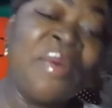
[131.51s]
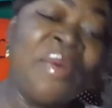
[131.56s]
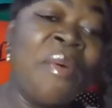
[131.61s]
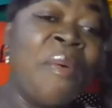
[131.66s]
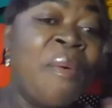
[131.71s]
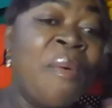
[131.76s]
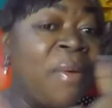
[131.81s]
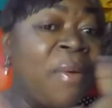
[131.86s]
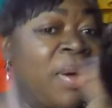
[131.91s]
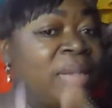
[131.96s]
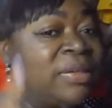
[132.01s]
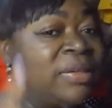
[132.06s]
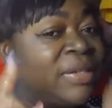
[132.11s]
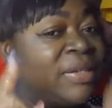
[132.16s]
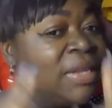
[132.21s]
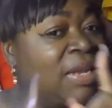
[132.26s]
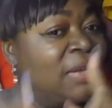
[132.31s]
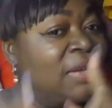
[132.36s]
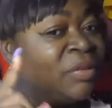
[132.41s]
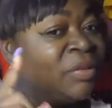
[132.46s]
Go watch
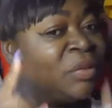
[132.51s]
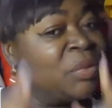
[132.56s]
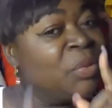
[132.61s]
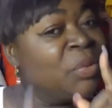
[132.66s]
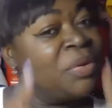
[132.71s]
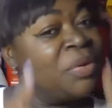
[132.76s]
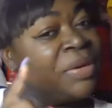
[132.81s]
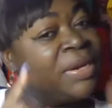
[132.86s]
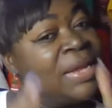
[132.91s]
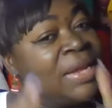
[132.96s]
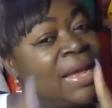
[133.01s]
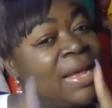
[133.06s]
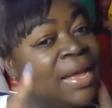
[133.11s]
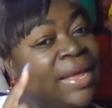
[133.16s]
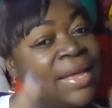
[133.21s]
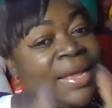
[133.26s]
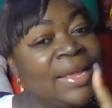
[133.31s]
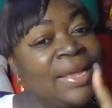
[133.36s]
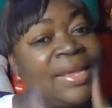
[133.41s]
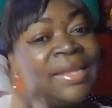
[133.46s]
that story,
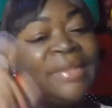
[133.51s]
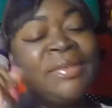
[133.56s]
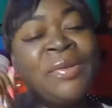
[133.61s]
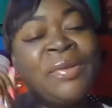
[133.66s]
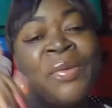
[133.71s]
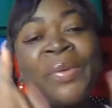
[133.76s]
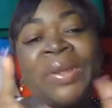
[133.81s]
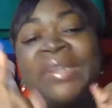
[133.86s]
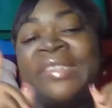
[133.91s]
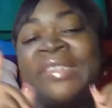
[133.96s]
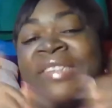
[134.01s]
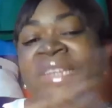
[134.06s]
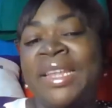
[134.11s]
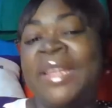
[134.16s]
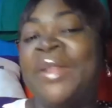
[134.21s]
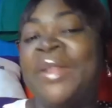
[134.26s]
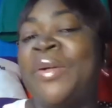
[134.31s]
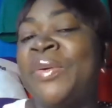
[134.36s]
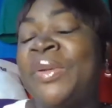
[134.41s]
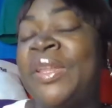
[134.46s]
guys. Go and check
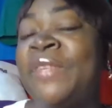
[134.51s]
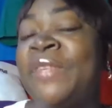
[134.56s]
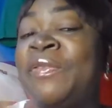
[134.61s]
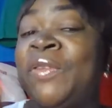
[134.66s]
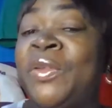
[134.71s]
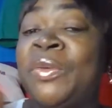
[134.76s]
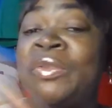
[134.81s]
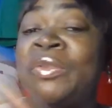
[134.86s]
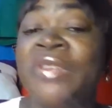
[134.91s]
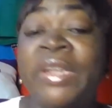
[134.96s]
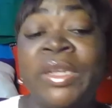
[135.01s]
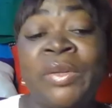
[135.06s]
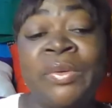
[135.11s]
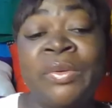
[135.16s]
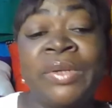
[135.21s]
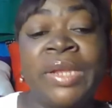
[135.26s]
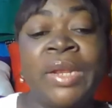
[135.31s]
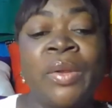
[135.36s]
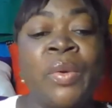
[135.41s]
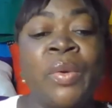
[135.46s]
it out. If you don't check it out
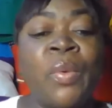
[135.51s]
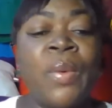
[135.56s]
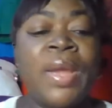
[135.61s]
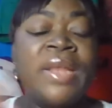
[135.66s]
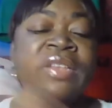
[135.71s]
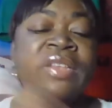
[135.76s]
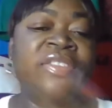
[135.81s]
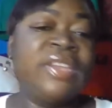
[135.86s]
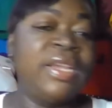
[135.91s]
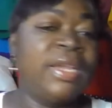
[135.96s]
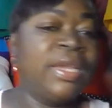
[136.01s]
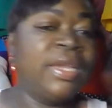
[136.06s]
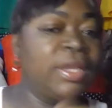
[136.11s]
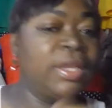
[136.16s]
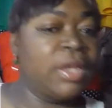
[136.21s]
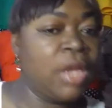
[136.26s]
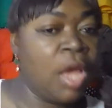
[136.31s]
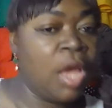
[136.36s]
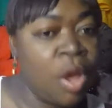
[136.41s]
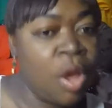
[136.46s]
yet, go and check it
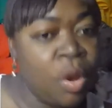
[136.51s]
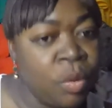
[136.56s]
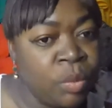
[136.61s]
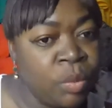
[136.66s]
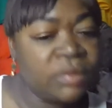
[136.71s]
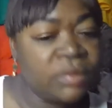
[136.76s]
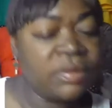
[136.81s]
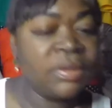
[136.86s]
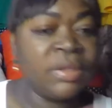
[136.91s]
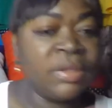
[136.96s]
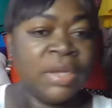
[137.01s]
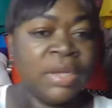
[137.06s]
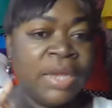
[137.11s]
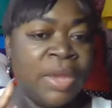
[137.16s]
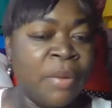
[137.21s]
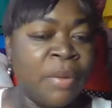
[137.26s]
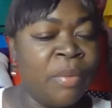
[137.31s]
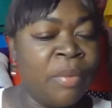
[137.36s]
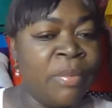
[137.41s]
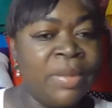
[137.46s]
out. You
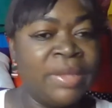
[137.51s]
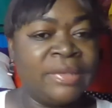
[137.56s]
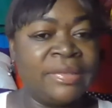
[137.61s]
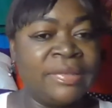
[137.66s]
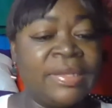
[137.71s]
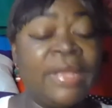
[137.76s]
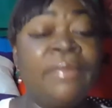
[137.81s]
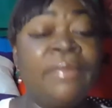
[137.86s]
get what I'm saying?